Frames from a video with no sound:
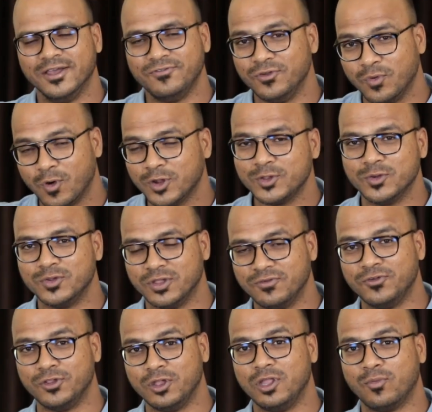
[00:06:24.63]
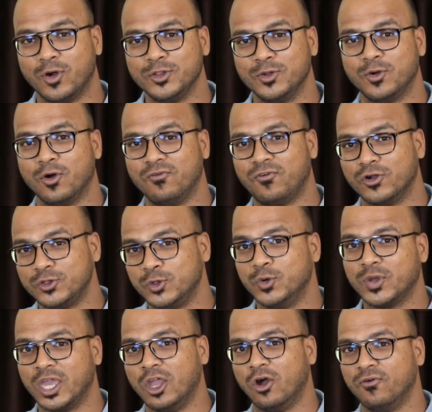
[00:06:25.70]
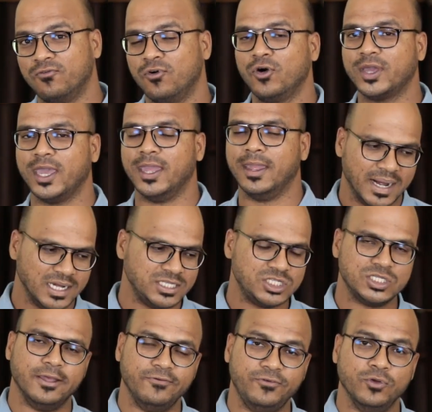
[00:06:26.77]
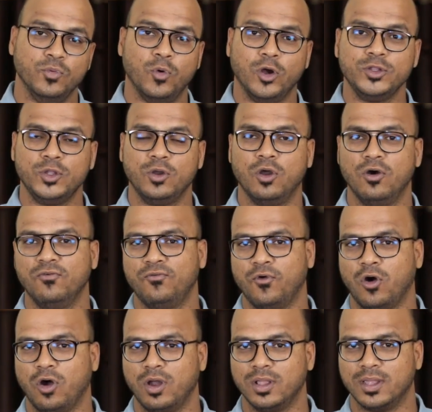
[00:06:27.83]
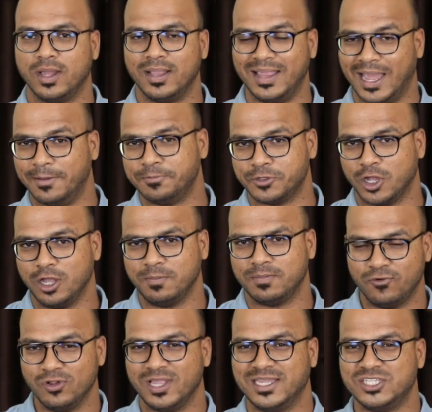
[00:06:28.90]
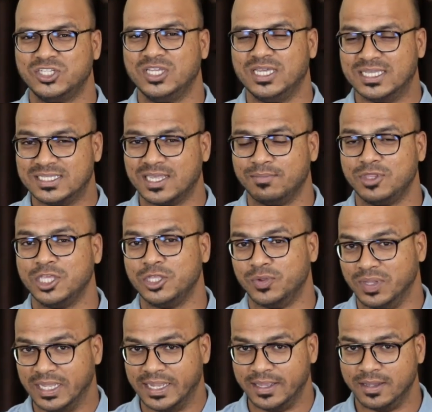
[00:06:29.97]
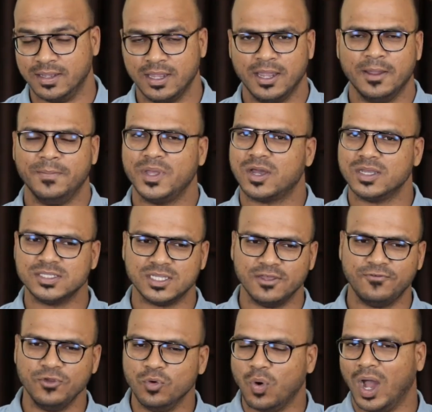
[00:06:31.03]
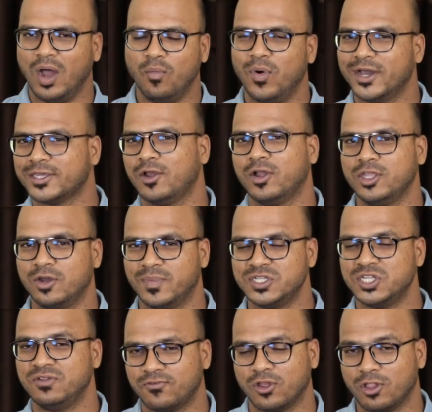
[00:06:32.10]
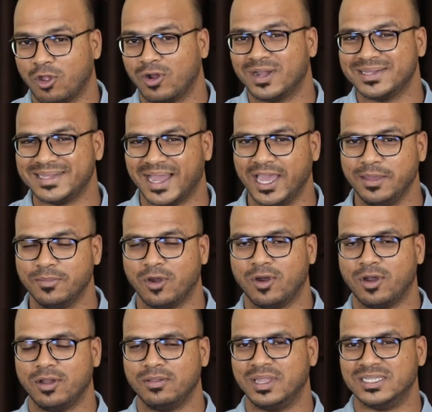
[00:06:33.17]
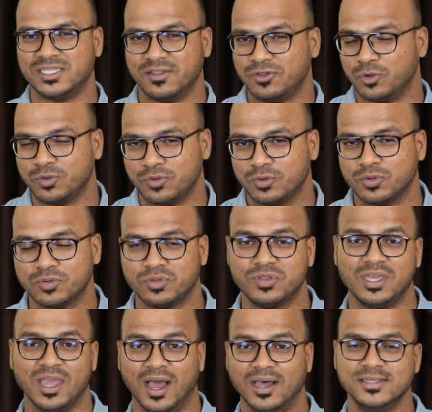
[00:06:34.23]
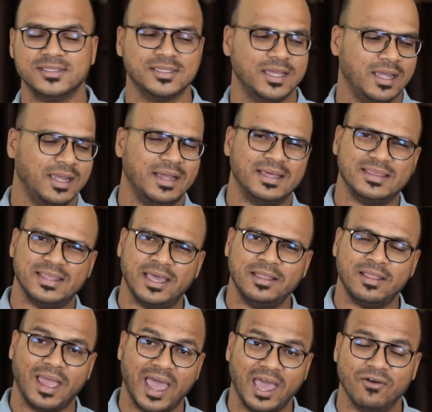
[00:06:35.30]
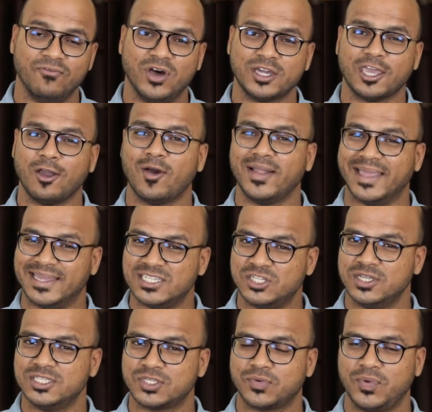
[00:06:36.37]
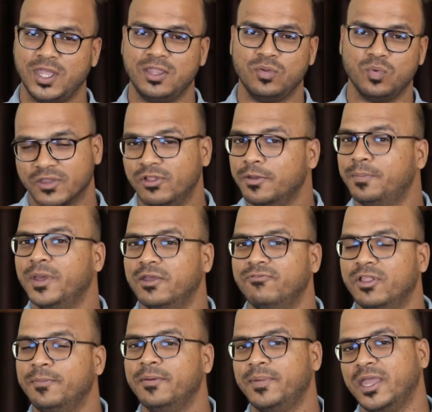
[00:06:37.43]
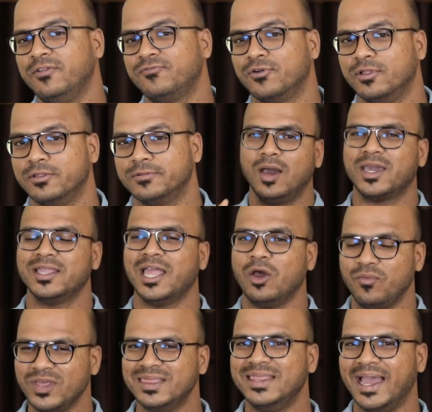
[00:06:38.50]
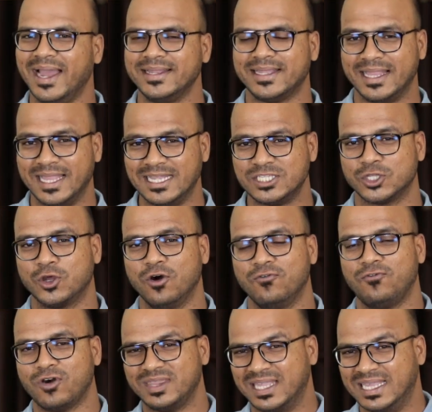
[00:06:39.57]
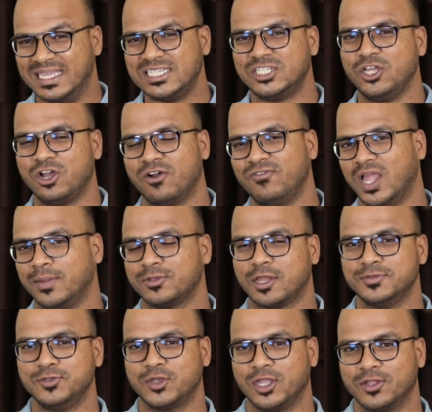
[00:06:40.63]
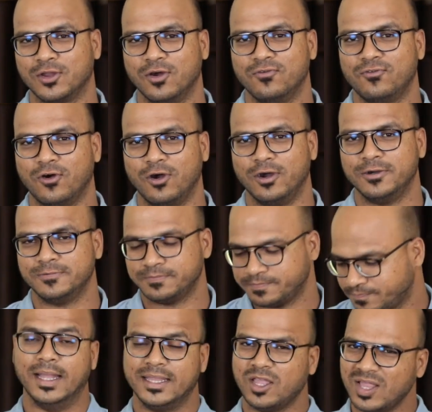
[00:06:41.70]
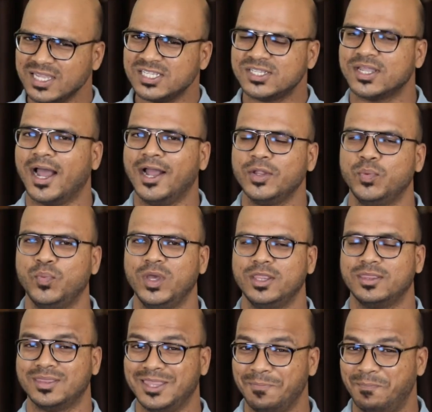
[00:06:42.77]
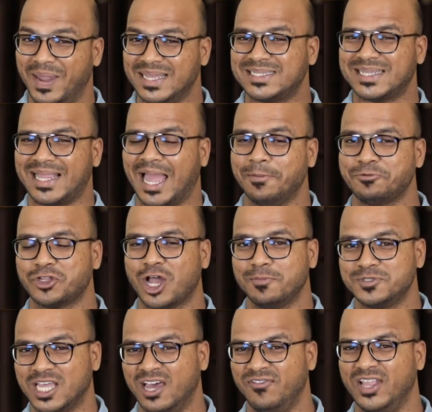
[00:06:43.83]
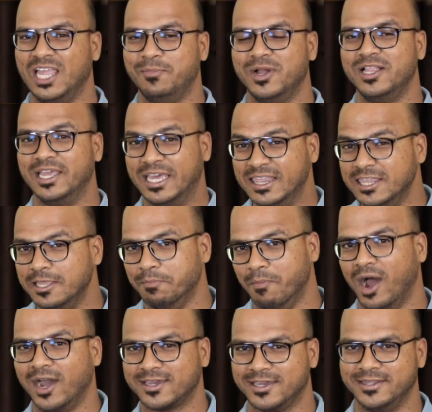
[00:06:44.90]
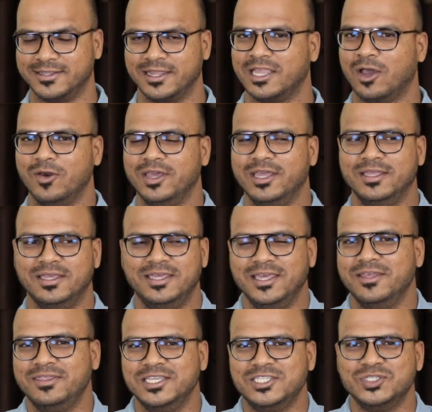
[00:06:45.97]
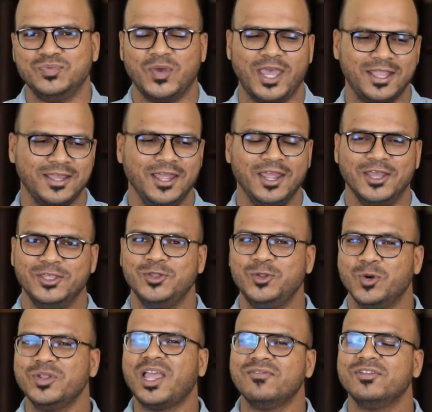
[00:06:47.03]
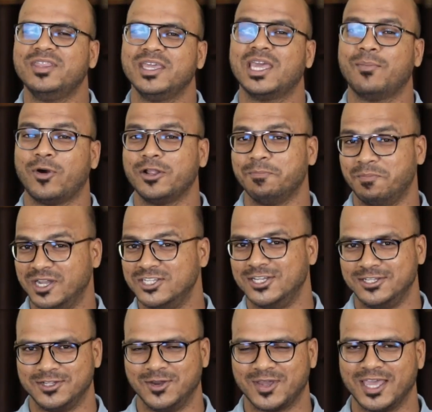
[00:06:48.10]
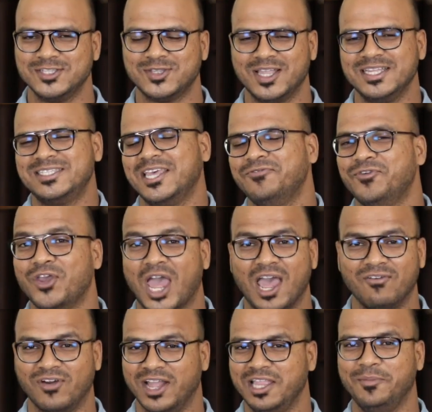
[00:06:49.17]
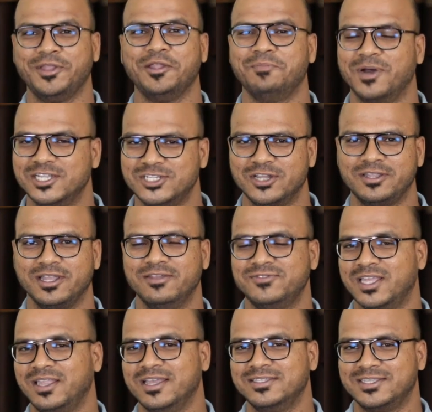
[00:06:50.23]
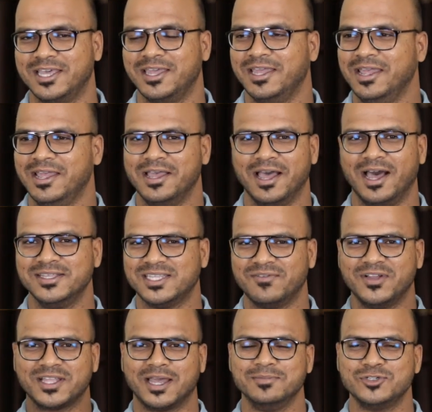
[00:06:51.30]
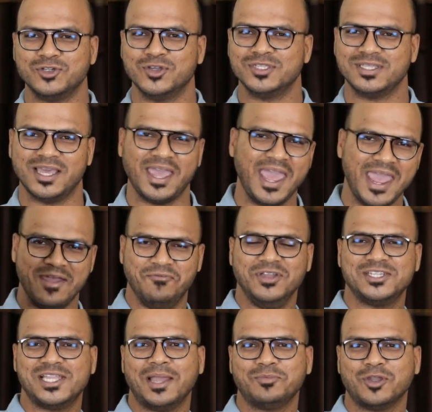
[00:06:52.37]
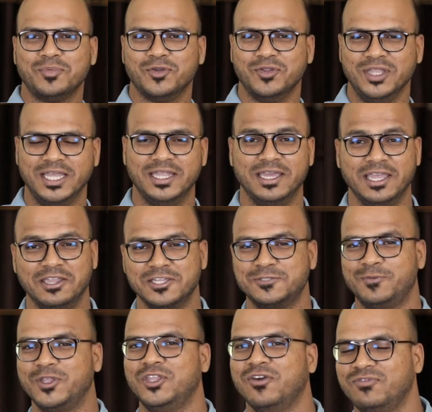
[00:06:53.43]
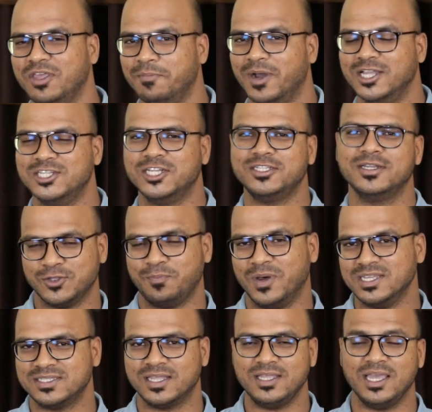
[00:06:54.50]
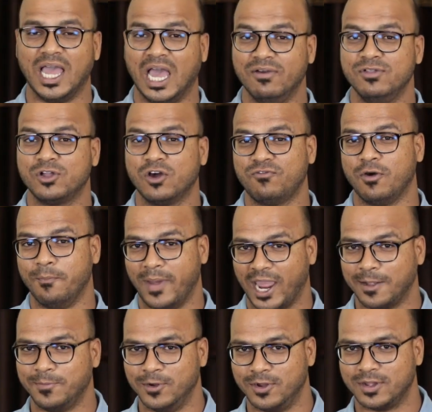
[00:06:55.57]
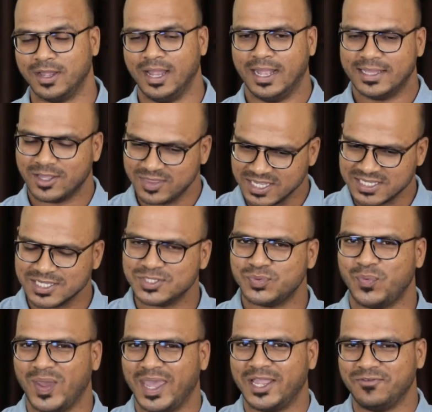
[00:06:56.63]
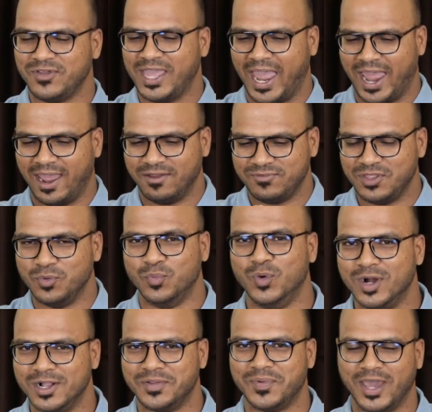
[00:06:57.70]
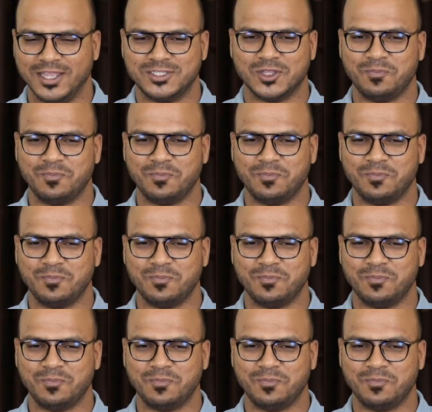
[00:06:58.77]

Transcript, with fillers: If you want to, if you really want to go for 2K or 4K. But if you want to go for a laptop, full HD is something you need. Because if you are working on your machine for a longer time or let's say two, two to three hours, then working on SD screen will be, will be painful. Okay, now with that, let's go for the listing of laptops you can go for. Now let's start with the best laptops available in the market. Now here this is where you don't have to think about budget. Okay, so let's say if you have unlimited budget, if so let's say uh, someone comes to you say, hey, which laptop you need irrespective of the budget. So personally, I will go for MacBook. Now this is where we have the world, right?